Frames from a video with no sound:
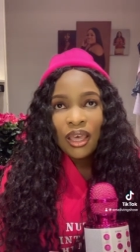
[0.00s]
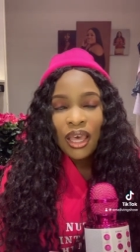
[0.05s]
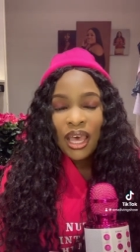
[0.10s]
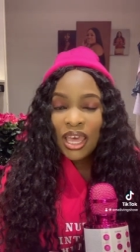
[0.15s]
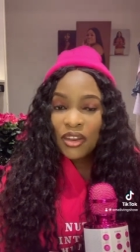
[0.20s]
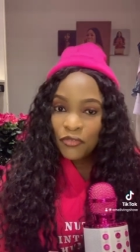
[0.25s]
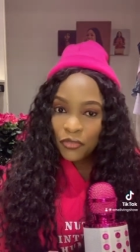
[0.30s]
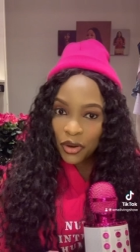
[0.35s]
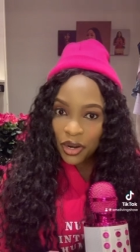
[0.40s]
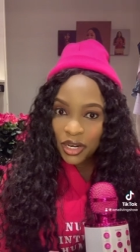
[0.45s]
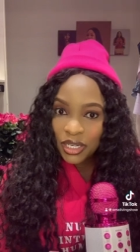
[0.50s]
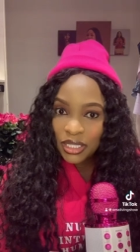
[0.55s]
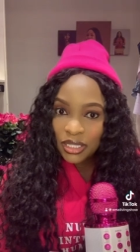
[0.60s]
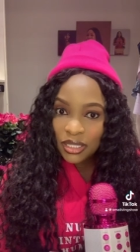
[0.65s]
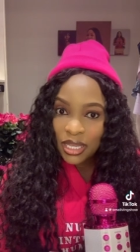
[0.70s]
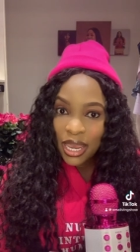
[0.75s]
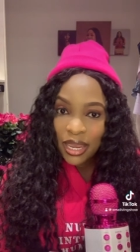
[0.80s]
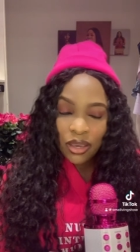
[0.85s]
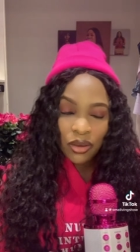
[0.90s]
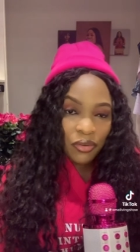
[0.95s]
At
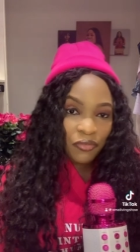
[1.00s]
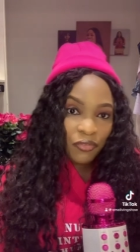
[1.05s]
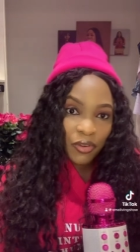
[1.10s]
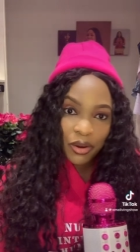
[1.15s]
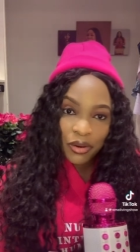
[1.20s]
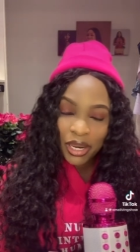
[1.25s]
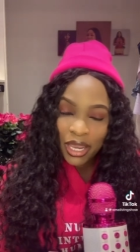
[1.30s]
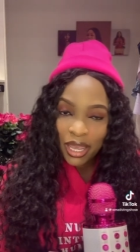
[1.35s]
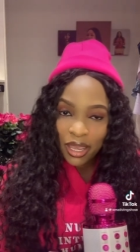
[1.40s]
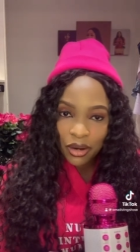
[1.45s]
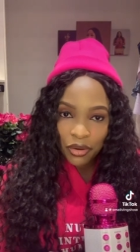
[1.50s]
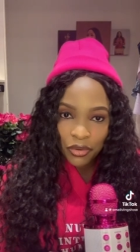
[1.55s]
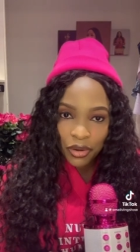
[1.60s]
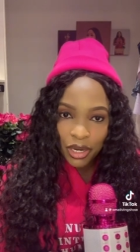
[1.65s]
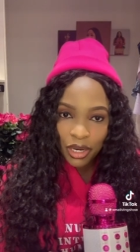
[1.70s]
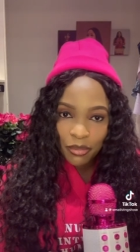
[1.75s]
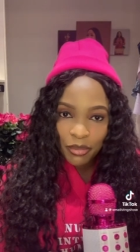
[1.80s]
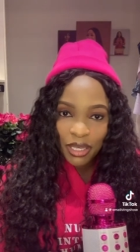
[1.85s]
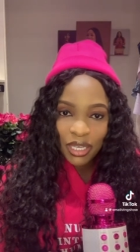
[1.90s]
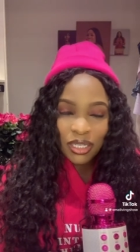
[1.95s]
first, I got very
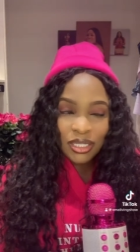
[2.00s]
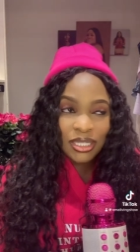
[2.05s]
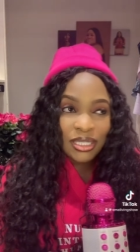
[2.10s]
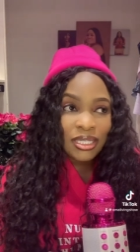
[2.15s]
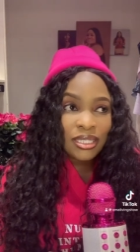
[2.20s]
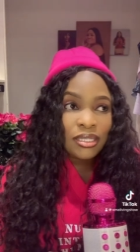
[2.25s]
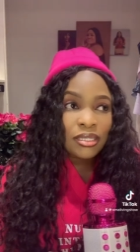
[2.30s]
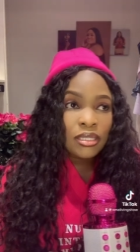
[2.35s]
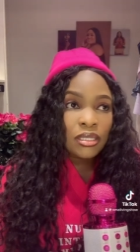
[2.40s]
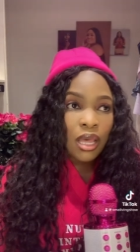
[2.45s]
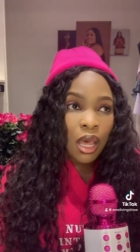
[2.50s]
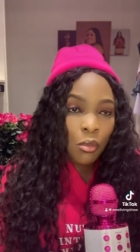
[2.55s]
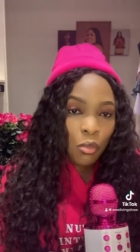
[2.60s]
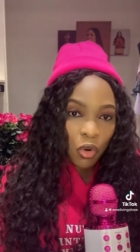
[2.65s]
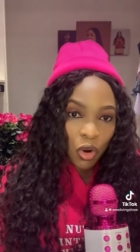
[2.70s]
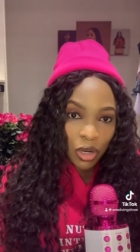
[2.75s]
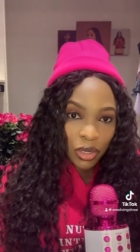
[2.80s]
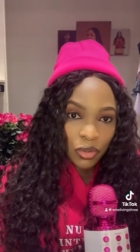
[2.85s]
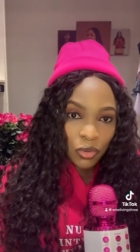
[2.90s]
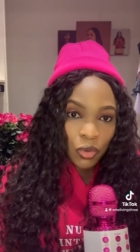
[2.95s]
angry because this is someone